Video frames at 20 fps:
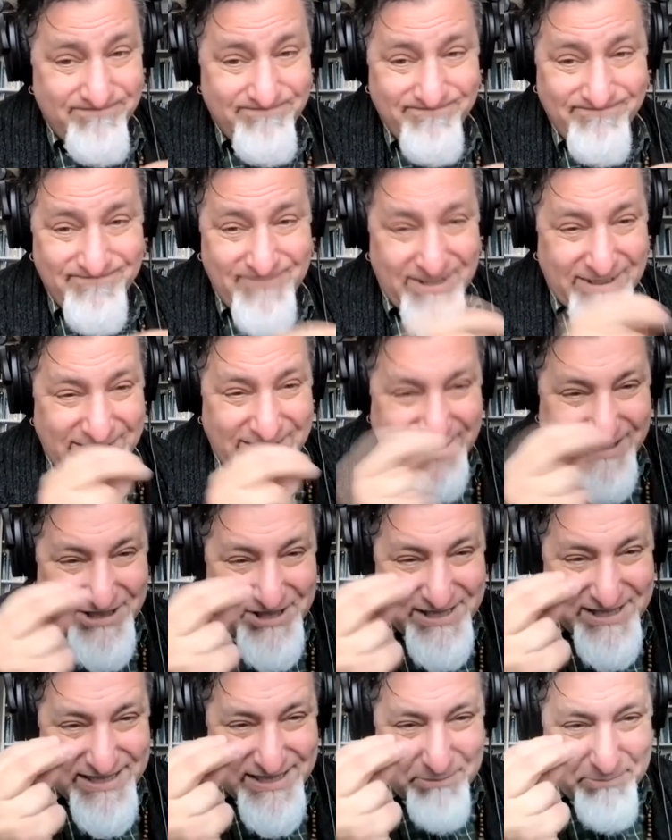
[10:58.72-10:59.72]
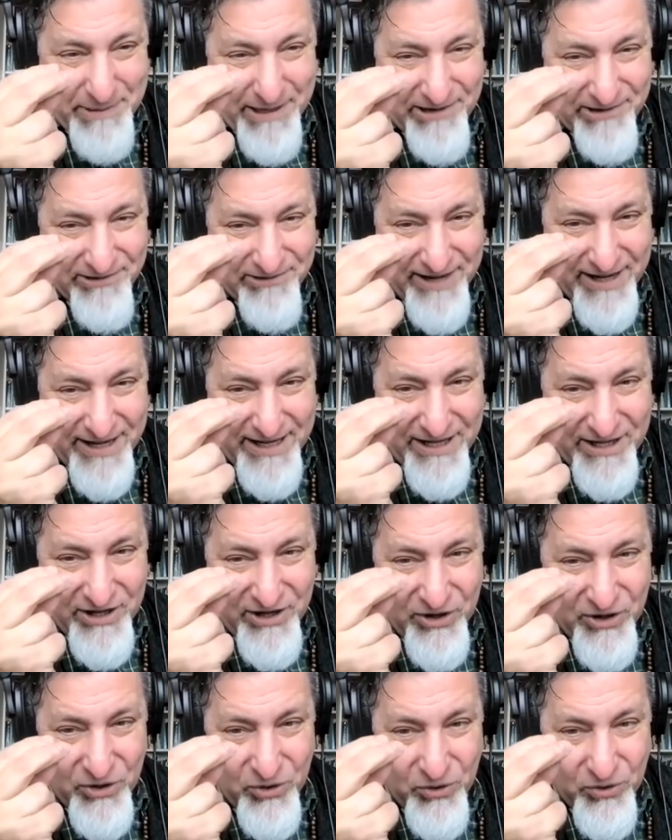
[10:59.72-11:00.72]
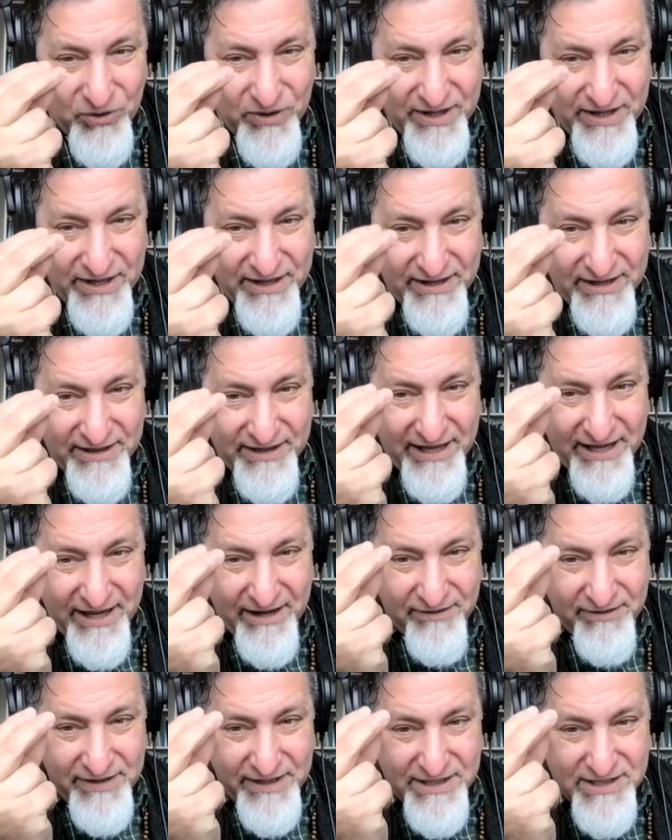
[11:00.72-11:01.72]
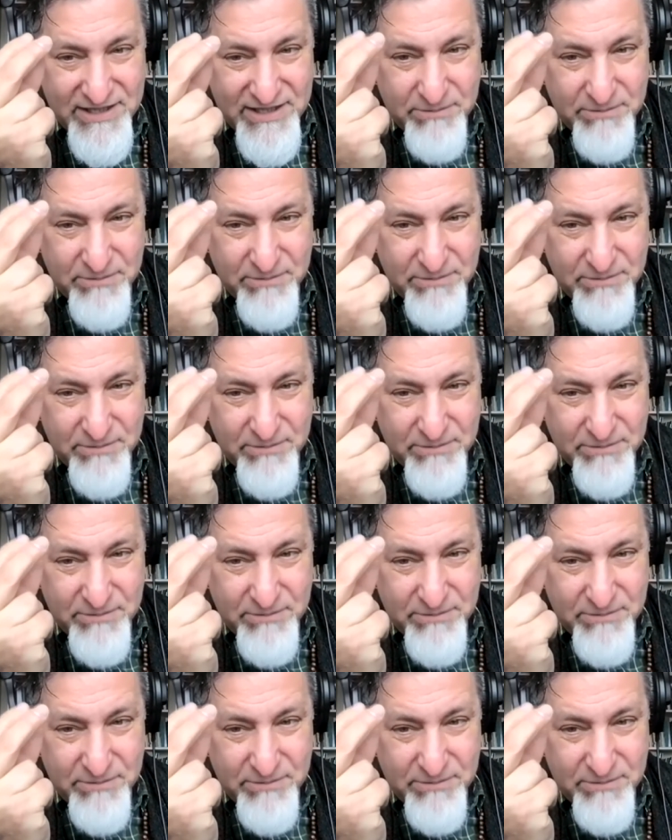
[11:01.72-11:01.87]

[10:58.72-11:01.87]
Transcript: We're just about ready to go. They have these